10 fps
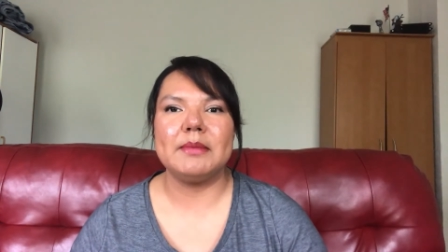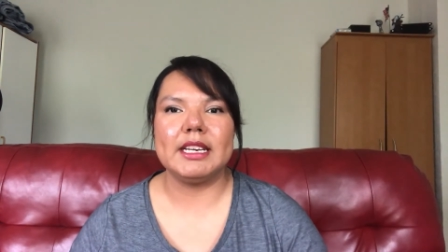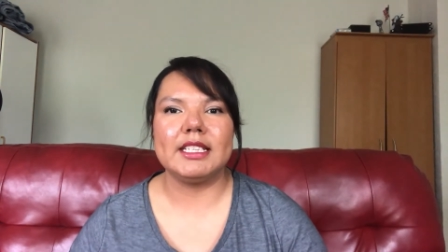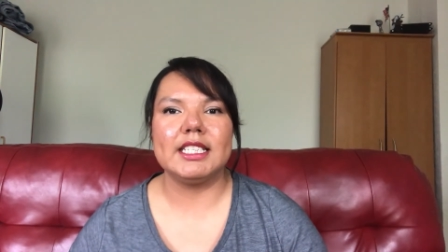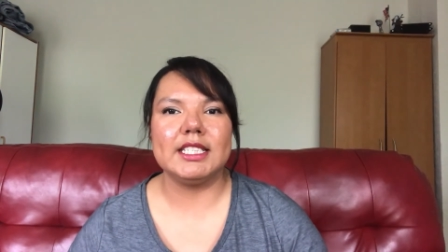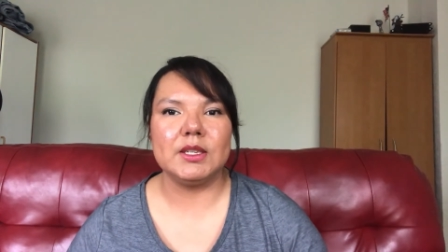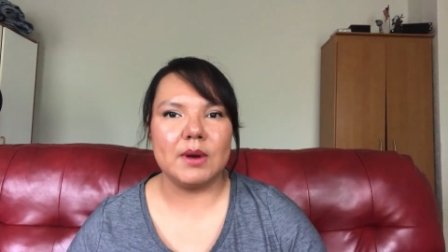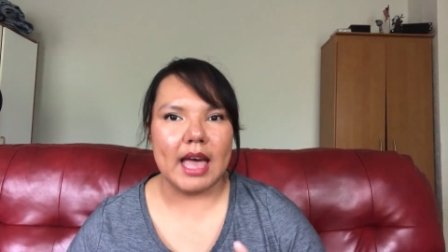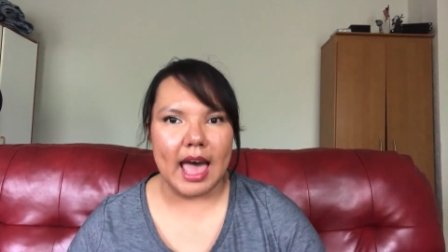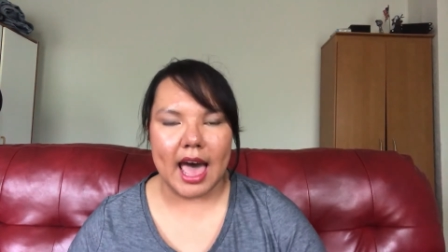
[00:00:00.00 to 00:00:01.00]
minutes
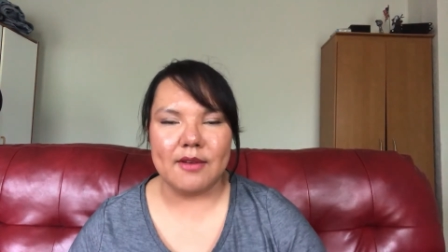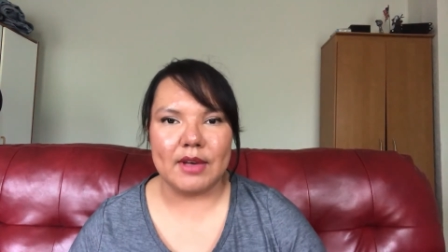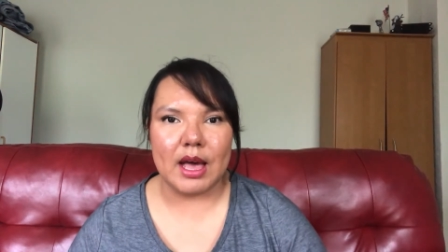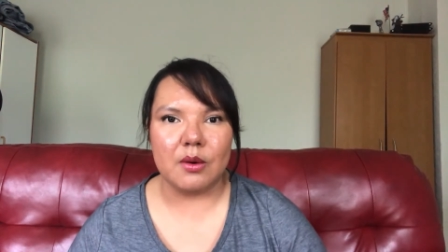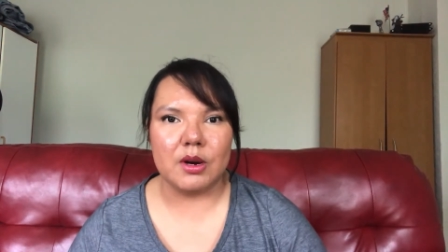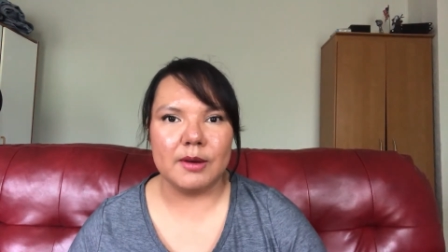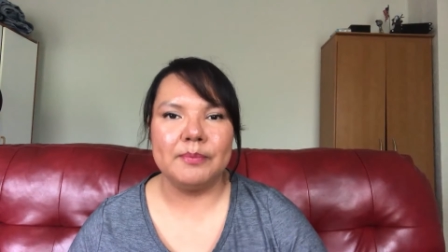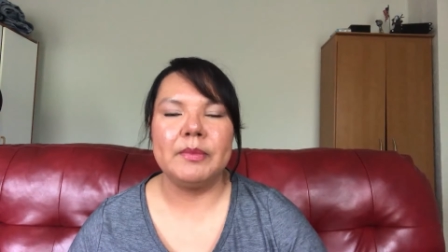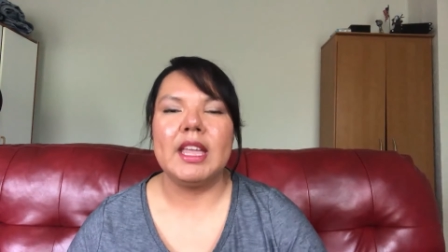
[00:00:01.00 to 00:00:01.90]
to a half hour,